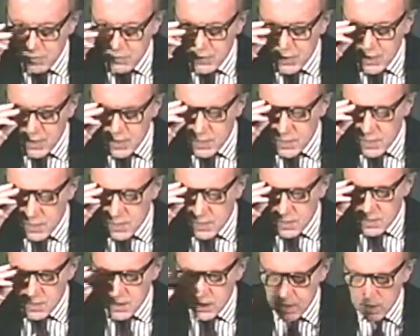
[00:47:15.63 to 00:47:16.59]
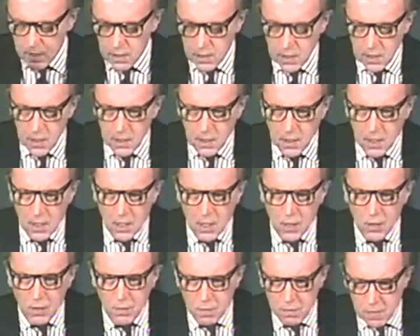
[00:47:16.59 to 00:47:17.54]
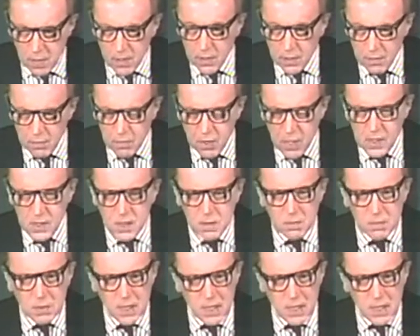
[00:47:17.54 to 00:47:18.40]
things that American president,